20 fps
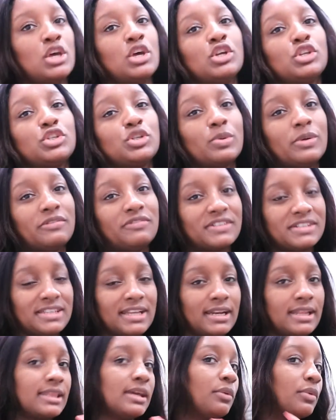So we've
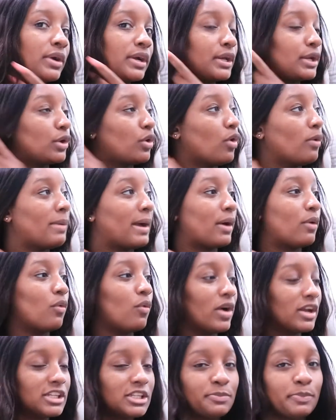decided that we're going to go back
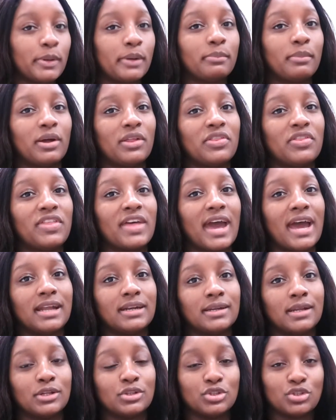once per month
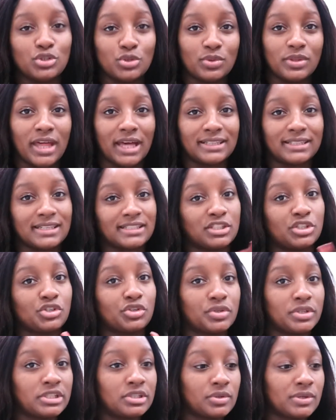and do that as a
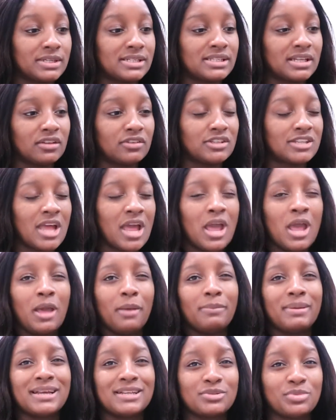treat to ourselves,
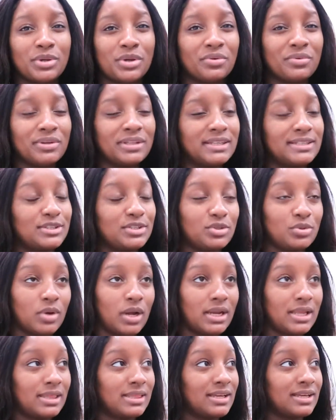because we don't really do
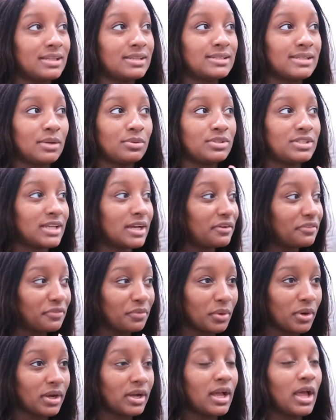anything else outside of
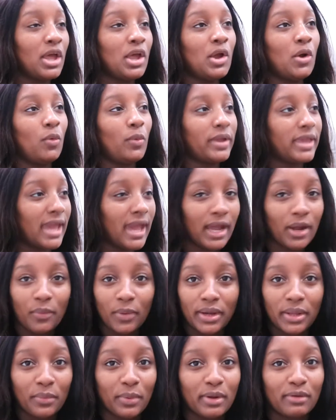work. We can't go
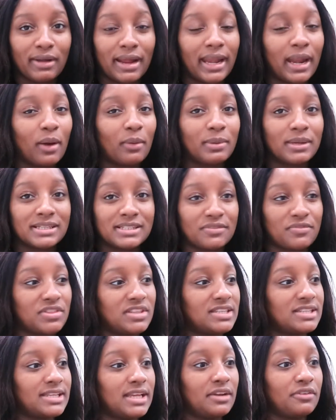anywhere right now because of the
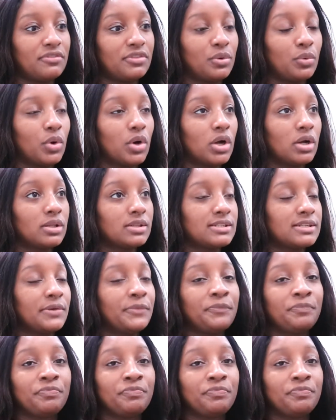state of the world,